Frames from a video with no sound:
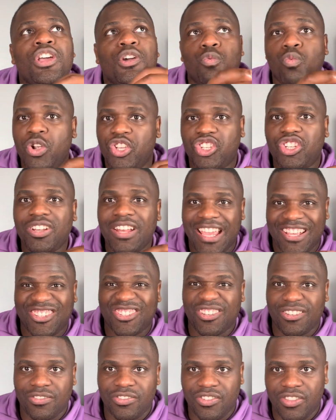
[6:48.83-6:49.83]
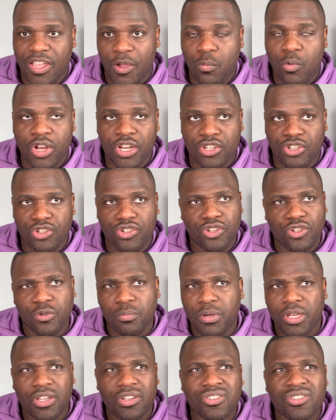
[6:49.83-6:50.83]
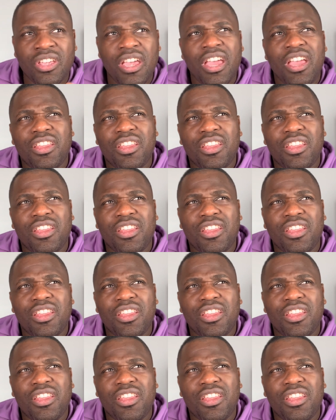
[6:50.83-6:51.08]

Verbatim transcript: which lessons they wanted to do, because